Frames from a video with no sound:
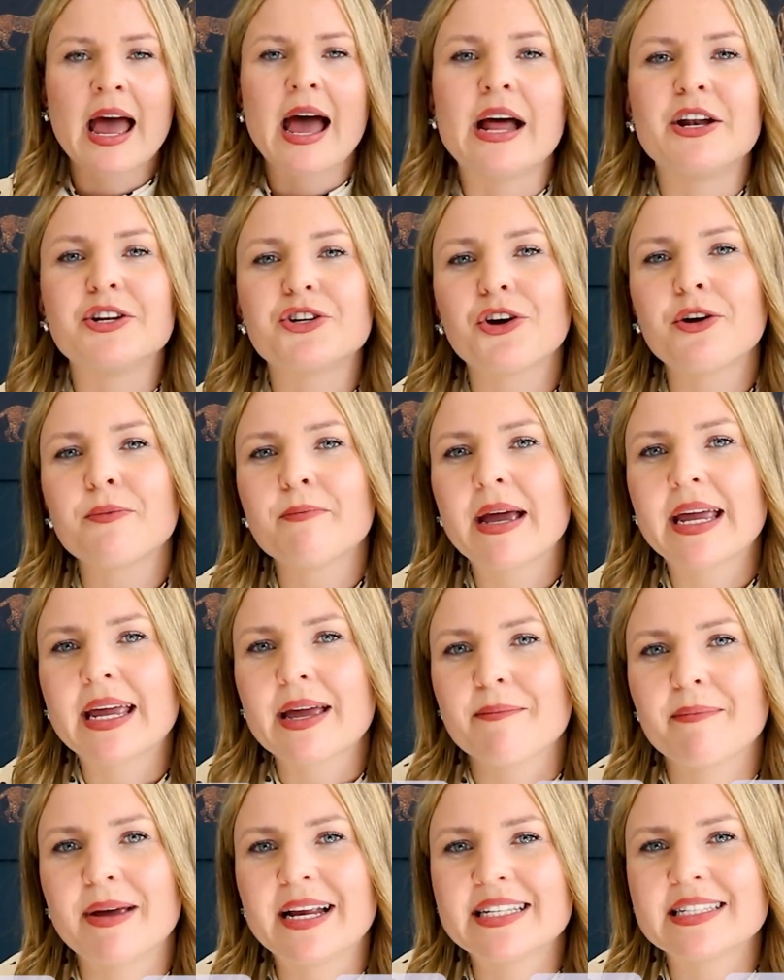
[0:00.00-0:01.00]
And don't make
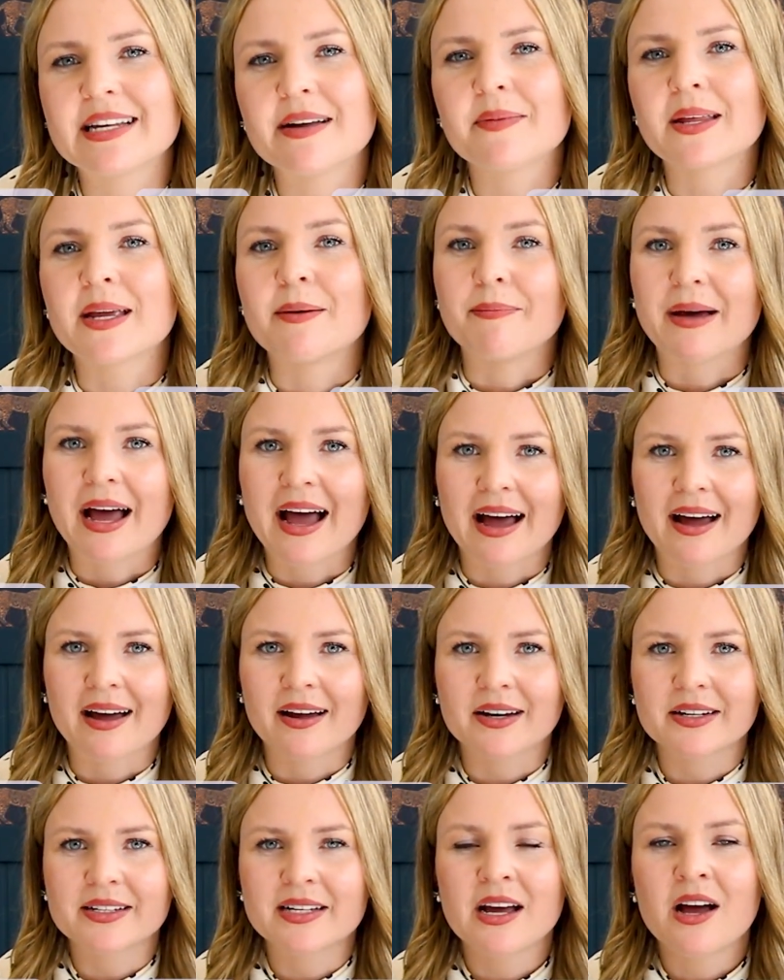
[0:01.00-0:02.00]
it mean something
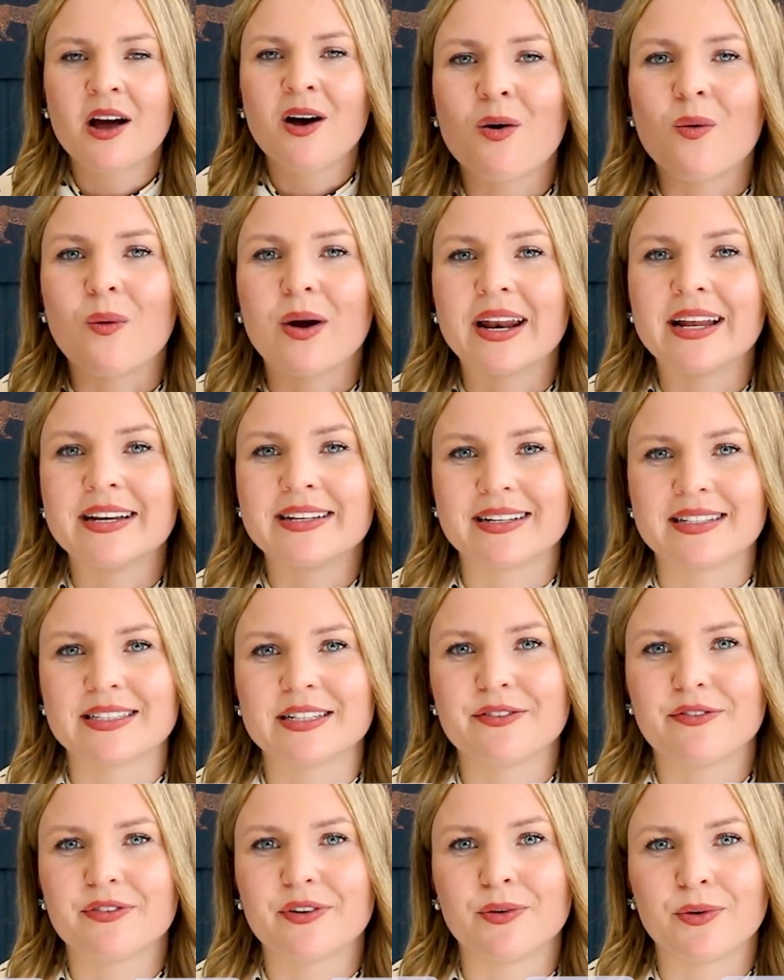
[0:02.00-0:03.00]
bad when it
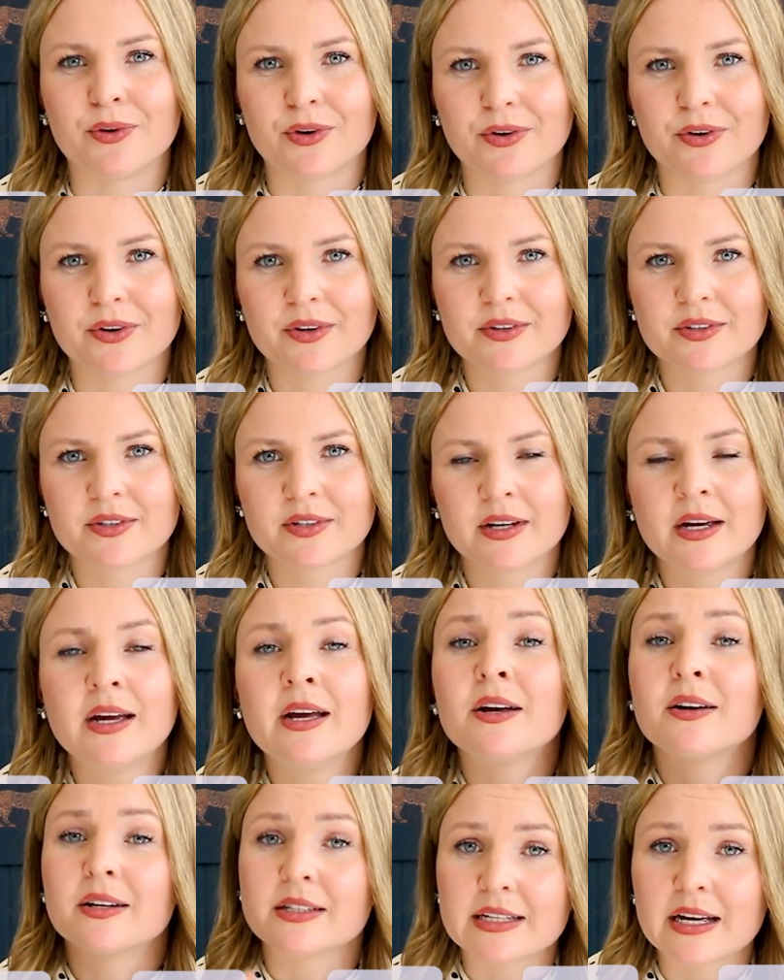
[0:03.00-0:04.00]
doesn't feel good,
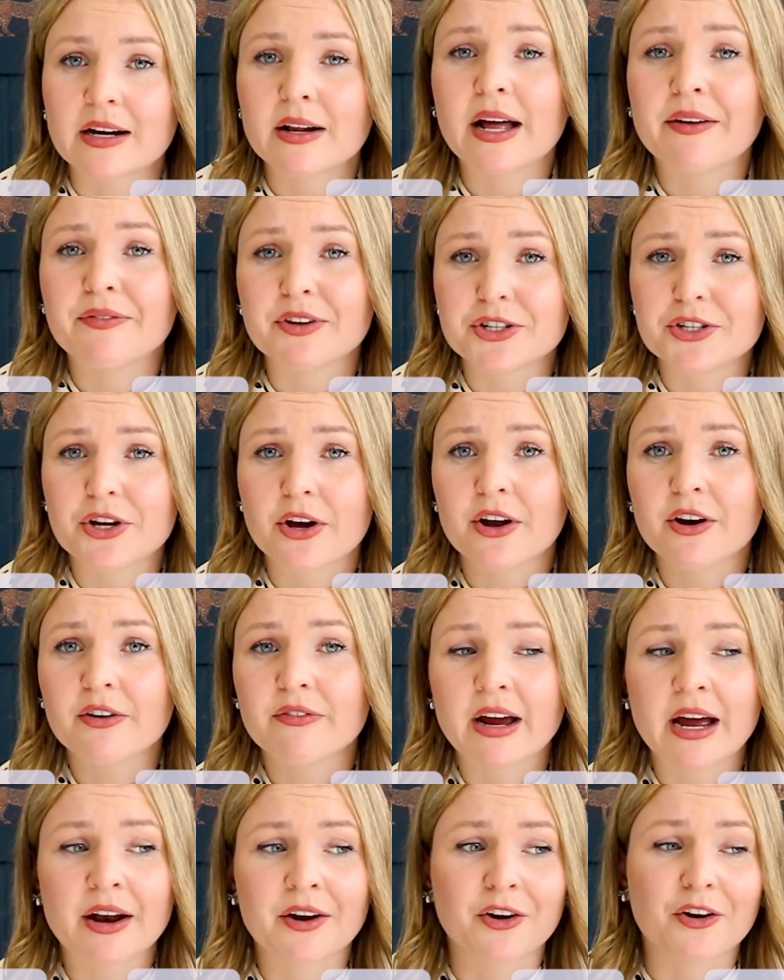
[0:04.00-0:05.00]
because that'll have you turn
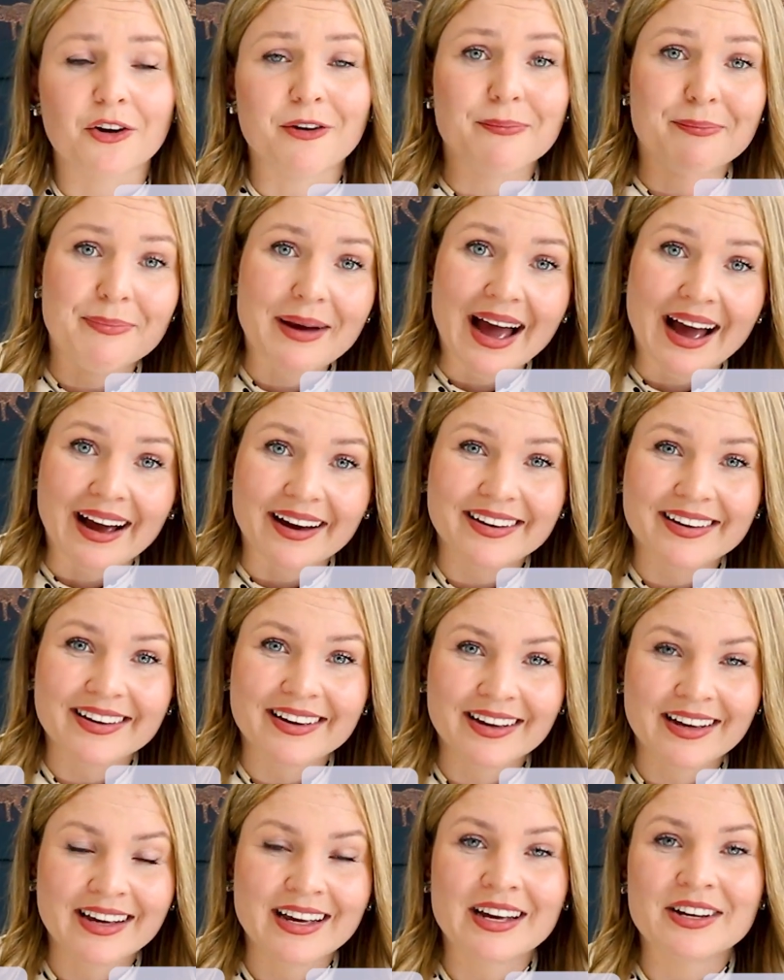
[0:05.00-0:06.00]
around and go back
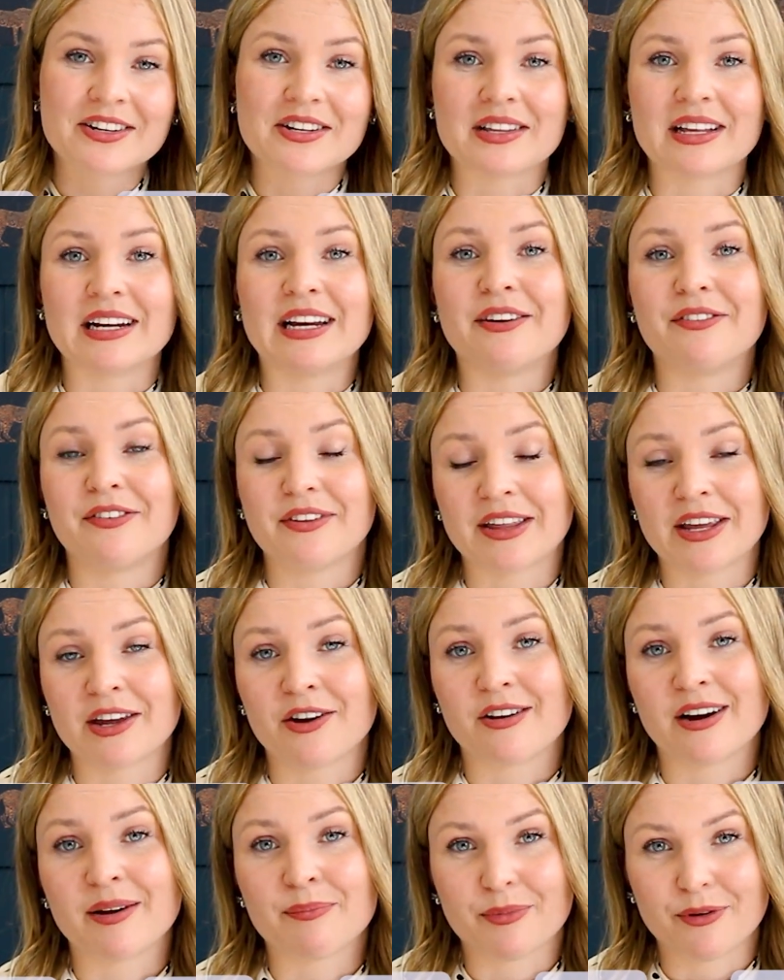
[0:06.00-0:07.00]
to the level that
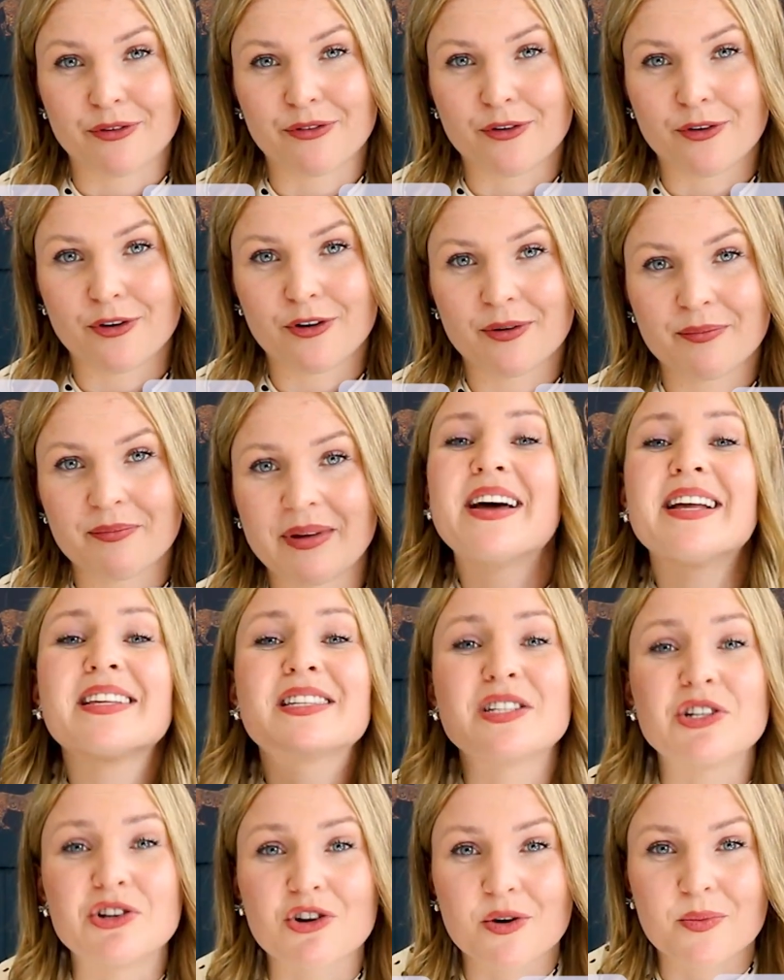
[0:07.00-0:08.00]
you're at before. And
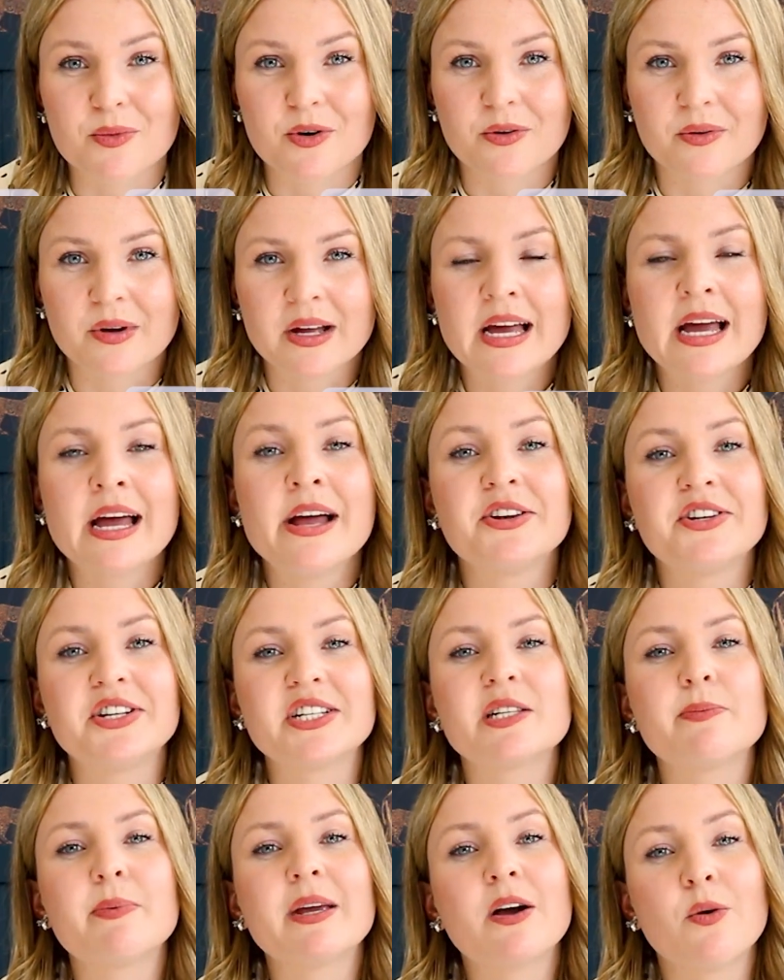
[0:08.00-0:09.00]
that's normal.
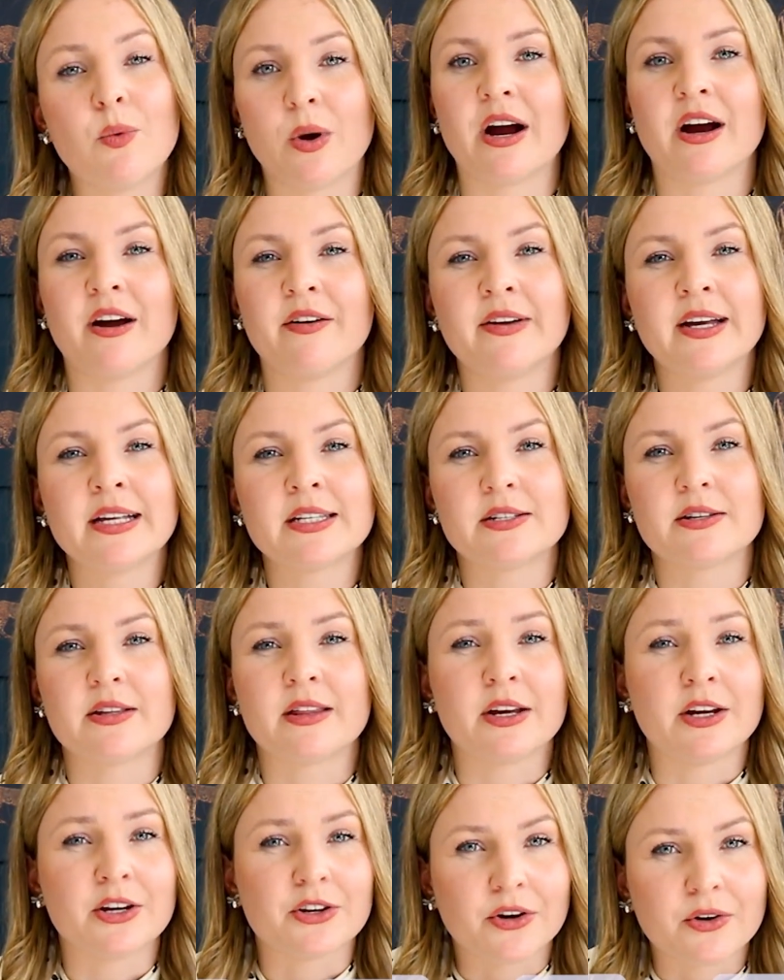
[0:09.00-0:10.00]
Just be aware of it so
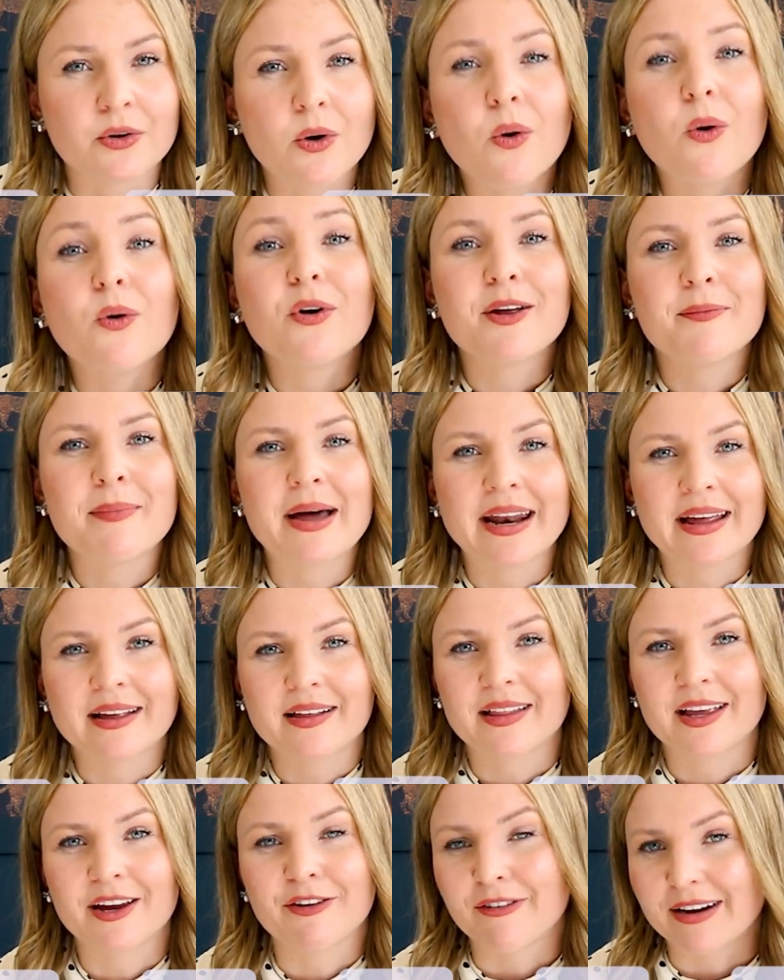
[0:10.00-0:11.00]
that you don't
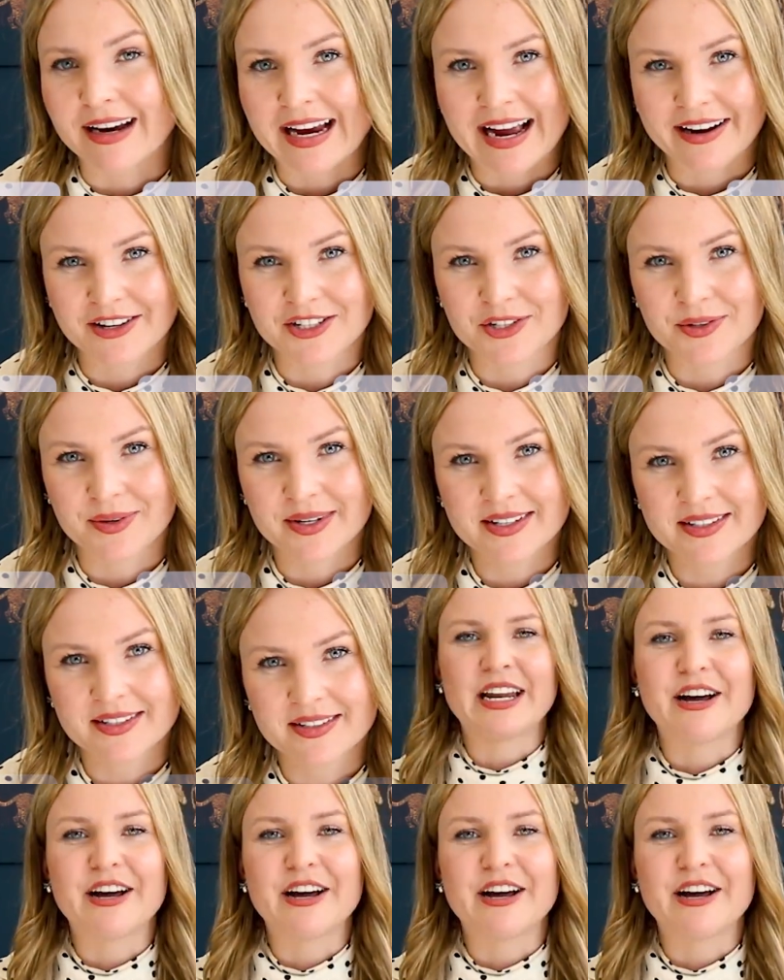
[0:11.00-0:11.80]
automatically react to it.